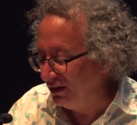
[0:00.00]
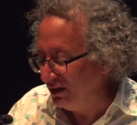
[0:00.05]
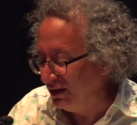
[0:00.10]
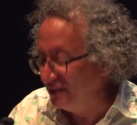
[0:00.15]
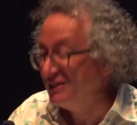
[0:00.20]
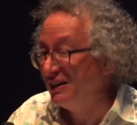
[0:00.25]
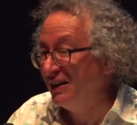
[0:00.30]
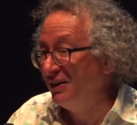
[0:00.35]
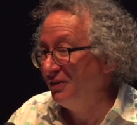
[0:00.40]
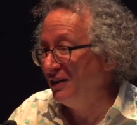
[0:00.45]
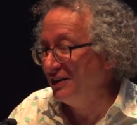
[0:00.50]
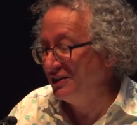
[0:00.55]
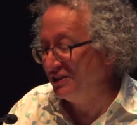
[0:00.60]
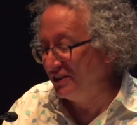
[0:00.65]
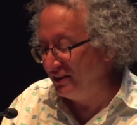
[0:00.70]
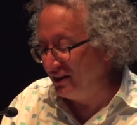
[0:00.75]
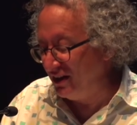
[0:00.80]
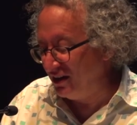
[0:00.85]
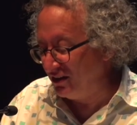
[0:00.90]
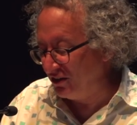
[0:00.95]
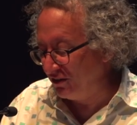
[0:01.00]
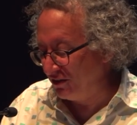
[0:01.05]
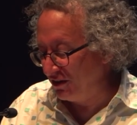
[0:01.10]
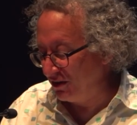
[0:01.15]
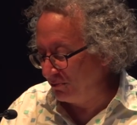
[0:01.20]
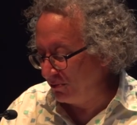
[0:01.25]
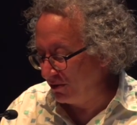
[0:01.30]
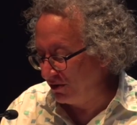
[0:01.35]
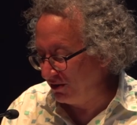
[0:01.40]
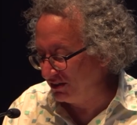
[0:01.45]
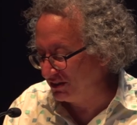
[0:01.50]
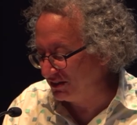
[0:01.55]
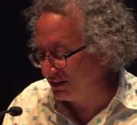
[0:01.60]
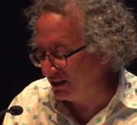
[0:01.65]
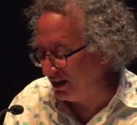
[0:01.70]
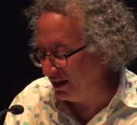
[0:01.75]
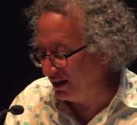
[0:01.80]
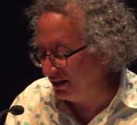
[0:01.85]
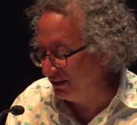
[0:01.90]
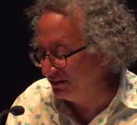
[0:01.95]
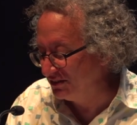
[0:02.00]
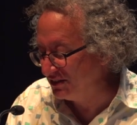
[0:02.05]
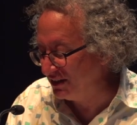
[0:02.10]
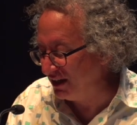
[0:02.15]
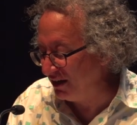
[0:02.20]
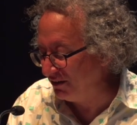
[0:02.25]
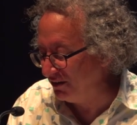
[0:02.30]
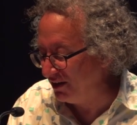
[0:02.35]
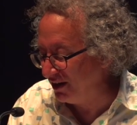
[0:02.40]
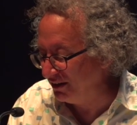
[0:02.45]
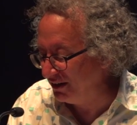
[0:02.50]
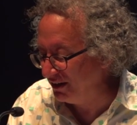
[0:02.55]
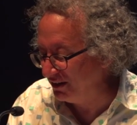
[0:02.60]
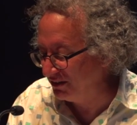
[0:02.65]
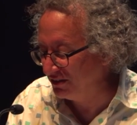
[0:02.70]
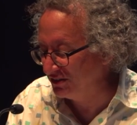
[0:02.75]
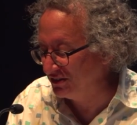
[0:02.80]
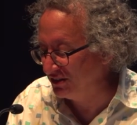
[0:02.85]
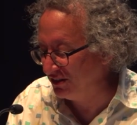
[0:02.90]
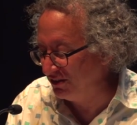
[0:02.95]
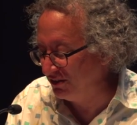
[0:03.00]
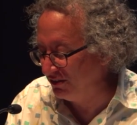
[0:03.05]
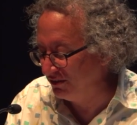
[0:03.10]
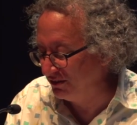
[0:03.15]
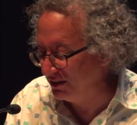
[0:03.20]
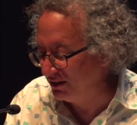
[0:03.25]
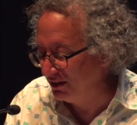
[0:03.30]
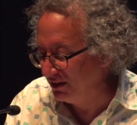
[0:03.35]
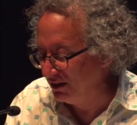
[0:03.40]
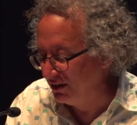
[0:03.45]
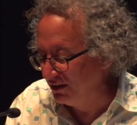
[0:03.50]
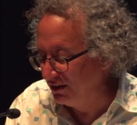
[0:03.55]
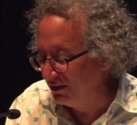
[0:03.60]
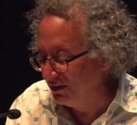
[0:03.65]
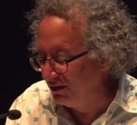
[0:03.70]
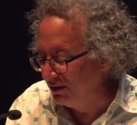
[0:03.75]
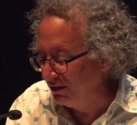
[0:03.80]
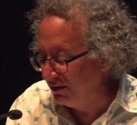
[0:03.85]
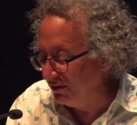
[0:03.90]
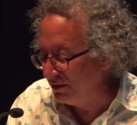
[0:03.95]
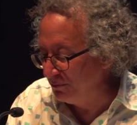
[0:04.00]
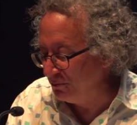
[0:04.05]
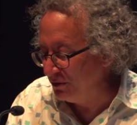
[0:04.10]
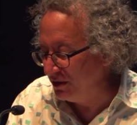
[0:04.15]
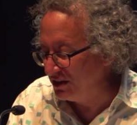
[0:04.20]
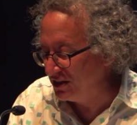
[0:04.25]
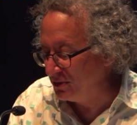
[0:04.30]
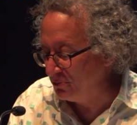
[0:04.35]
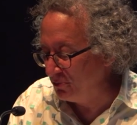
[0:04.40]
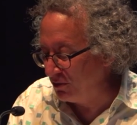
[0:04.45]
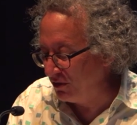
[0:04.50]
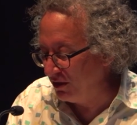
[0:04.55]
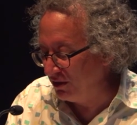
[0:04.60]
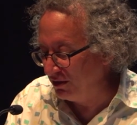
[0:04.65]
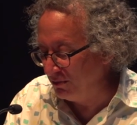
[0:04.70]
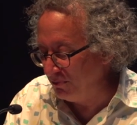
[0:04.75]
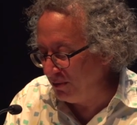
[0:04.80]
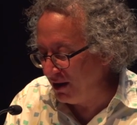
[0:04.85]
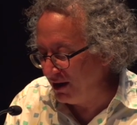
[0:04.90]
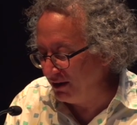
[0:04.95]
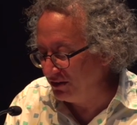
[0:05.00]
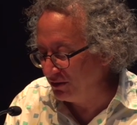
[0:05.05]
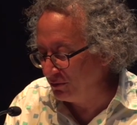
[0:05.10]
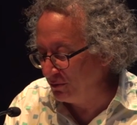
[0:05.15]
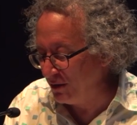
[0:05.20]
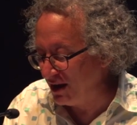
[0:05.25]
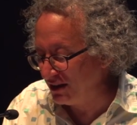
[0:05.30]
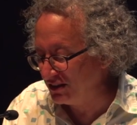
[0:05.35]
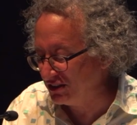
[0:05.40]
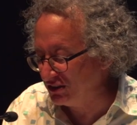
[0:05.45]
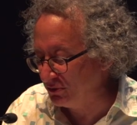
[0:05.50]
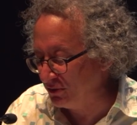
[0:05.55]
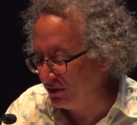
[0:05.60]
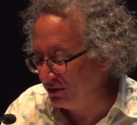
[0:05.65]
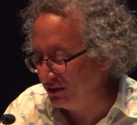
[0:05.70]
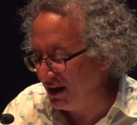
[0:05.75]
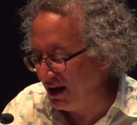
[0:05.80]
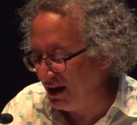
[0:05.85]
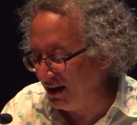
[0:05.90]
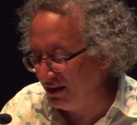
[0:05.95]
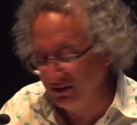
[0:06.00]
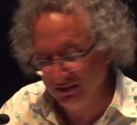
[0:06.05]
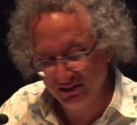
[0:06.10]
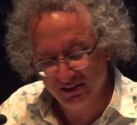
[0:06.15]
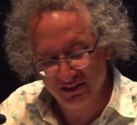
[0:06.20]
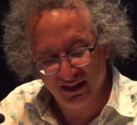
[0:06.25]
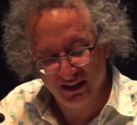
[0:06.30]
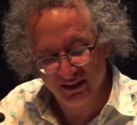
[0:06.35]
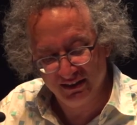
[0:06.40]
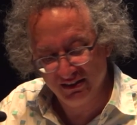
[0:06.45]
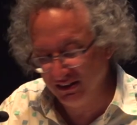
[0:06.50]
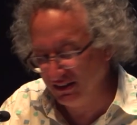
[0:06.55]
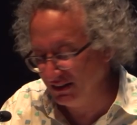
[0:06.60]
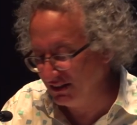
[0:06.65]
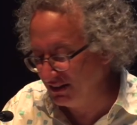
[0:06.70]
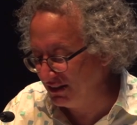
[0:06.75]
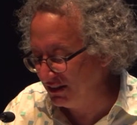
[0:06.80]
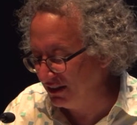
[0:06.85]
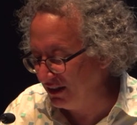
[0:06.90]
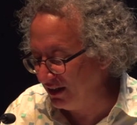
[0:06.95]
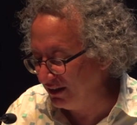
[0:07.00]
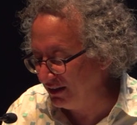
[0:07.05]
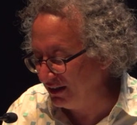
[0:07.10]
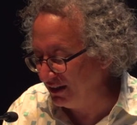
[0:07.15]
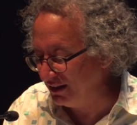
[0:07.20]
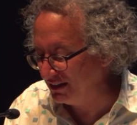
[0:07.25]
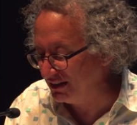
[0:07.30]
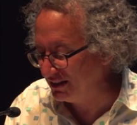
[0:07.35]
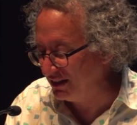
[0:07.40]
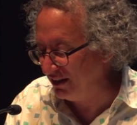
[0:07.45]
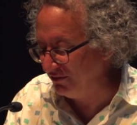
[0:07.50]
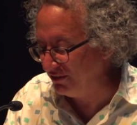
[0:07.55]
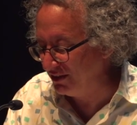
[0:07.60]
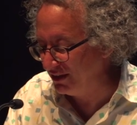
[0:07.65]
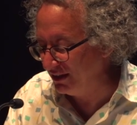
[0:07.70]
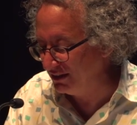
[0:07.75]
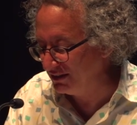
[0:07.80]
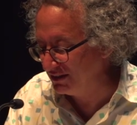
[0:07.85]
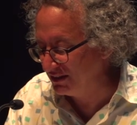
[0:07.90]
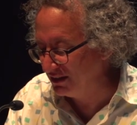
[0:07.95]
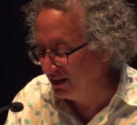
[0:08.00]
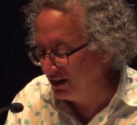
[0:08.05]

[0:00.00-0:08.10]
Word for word: A generation younger than Pearlstein, who's now 90 years old, the British born painter Rackstraw Downs has, since the 1970s,